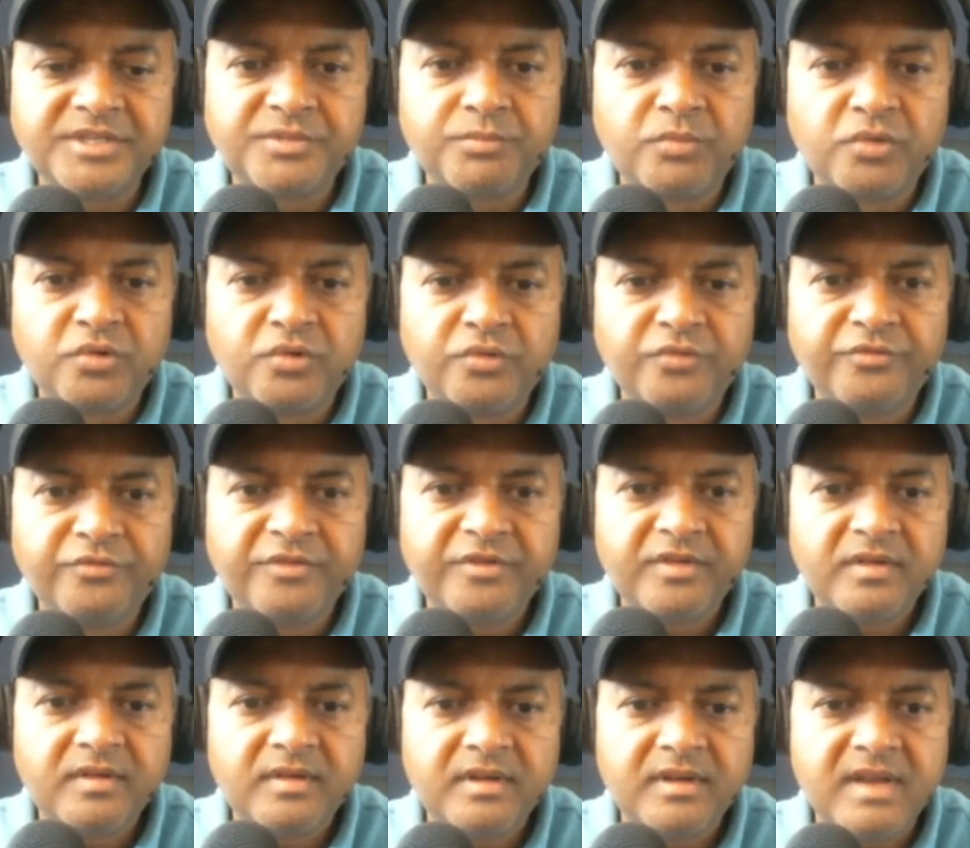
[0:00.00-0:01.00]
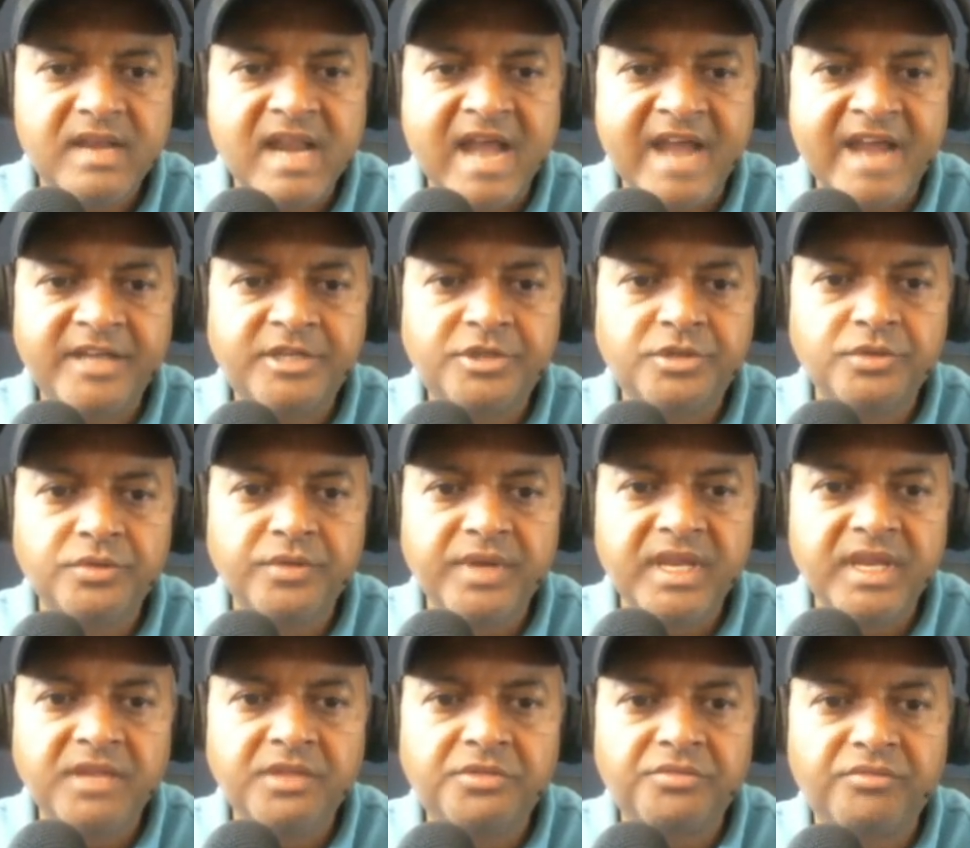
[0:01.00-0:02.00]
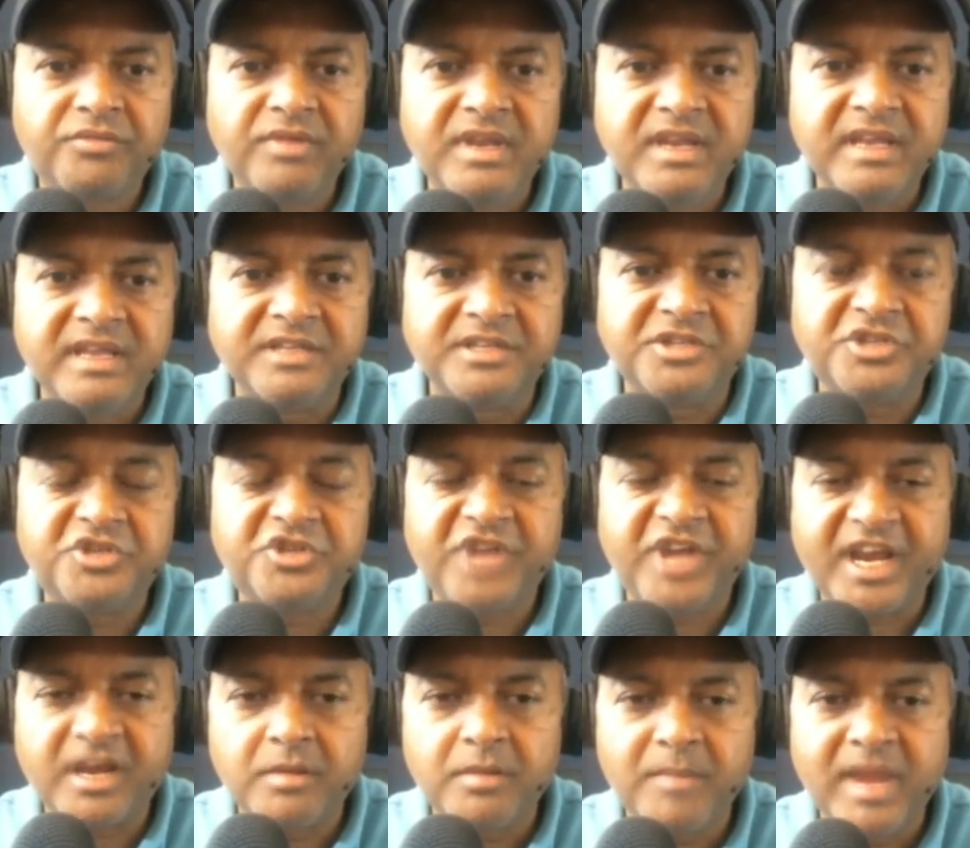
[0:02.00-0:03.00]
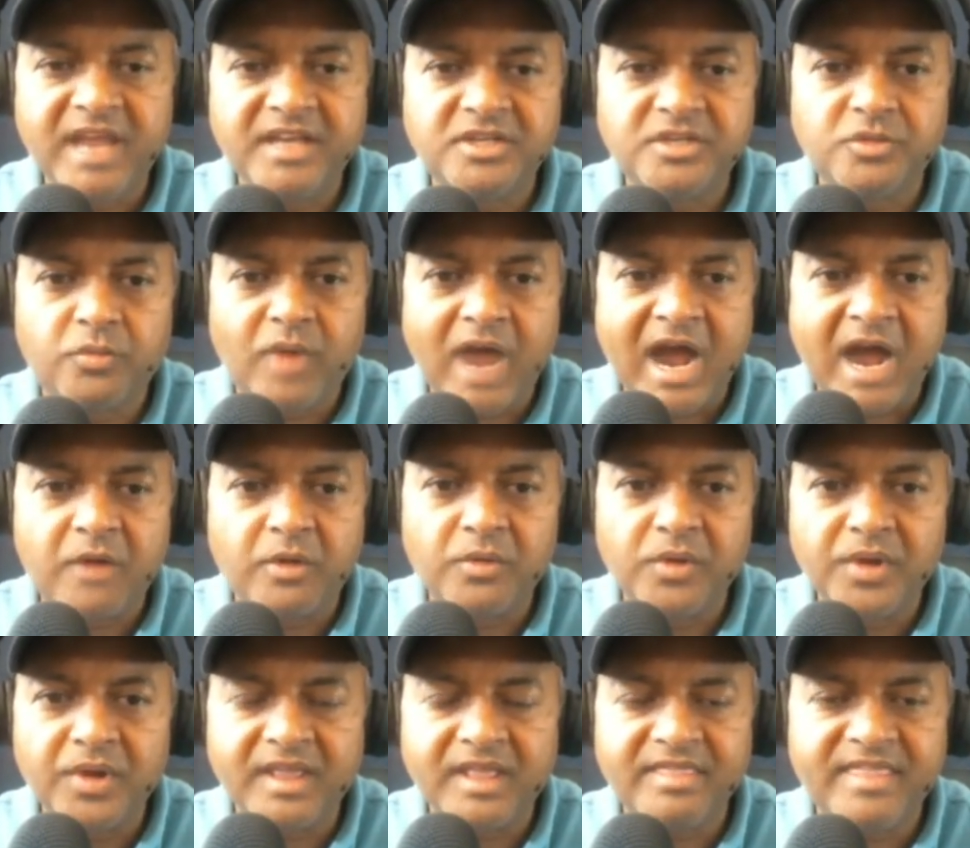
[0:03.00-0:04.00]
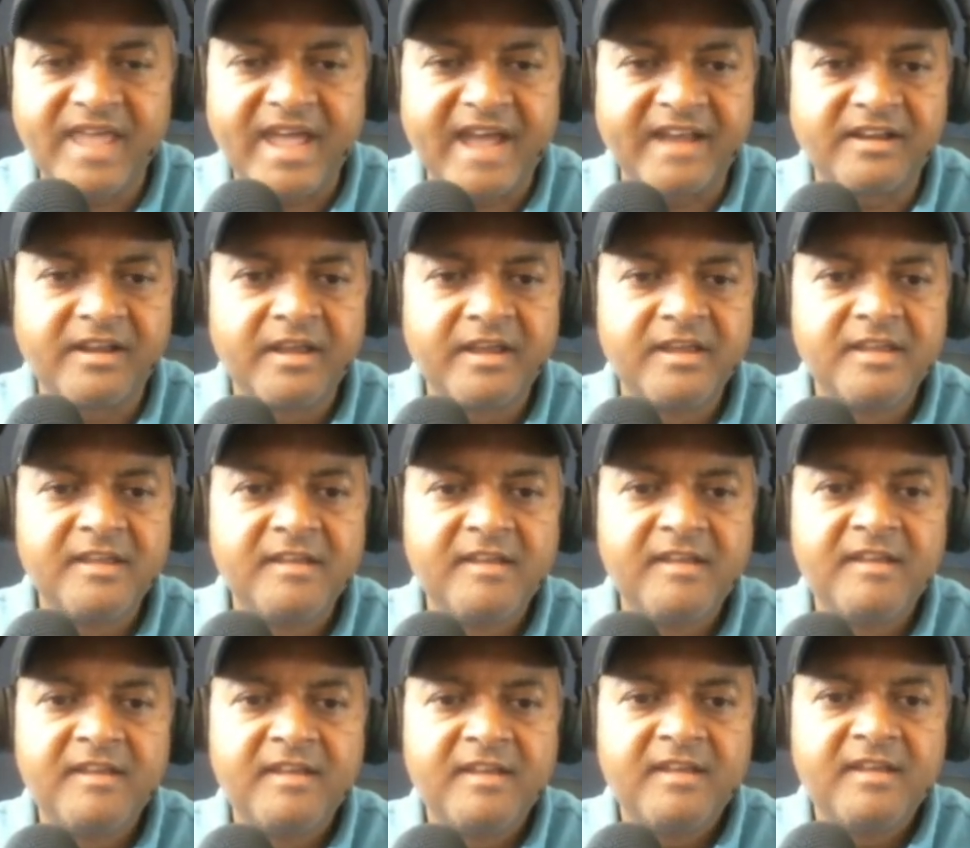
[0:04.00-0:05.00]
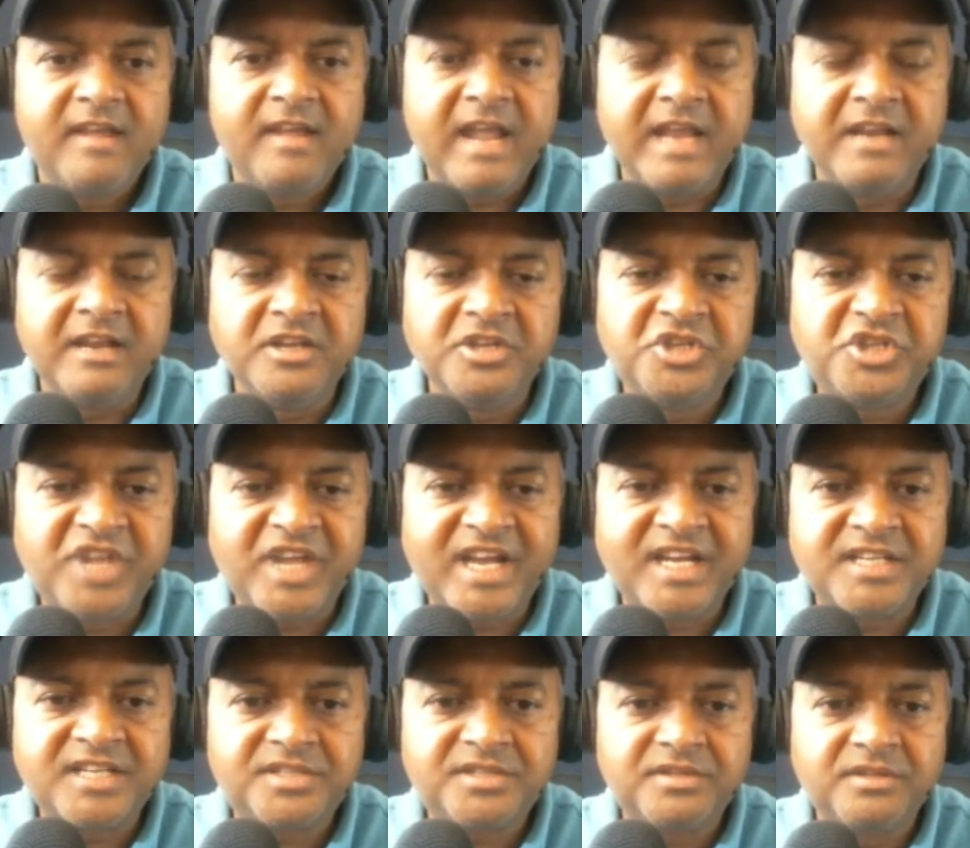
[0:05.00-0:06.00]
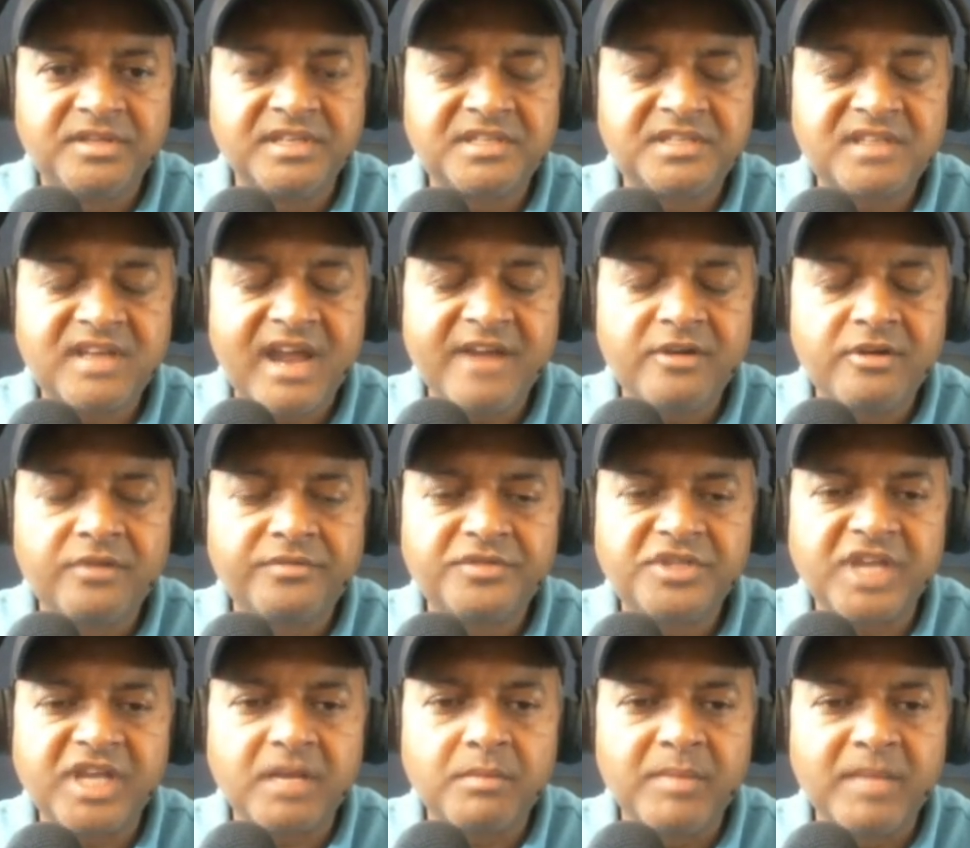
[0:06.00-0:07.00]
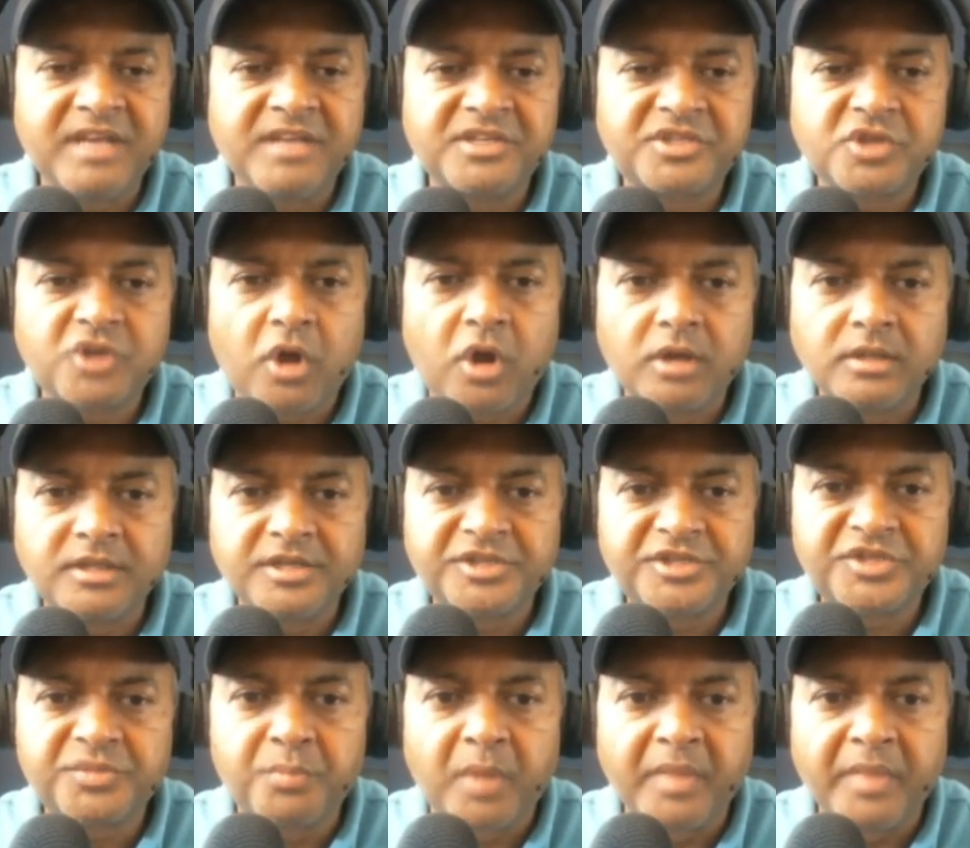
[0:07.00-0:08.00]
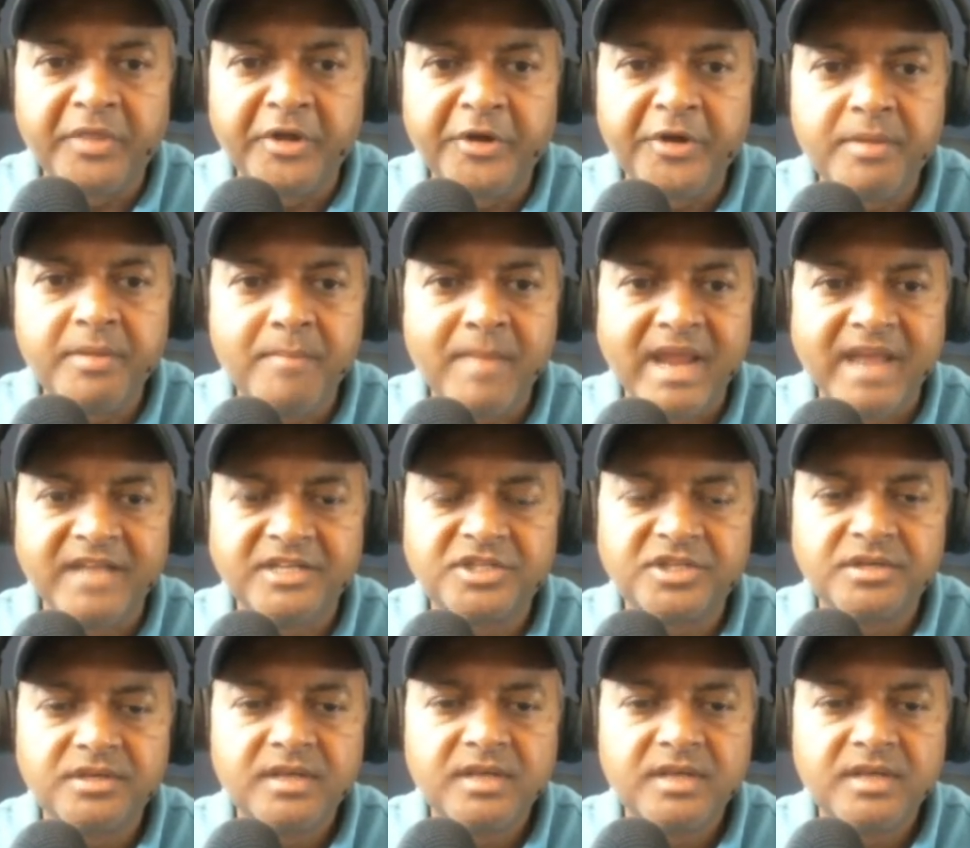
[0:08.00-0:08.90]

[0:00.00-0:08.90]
move, knight to e3 is checkmate. Wow, look at that. And in chess, this kind of checkmate is called the smothered mate.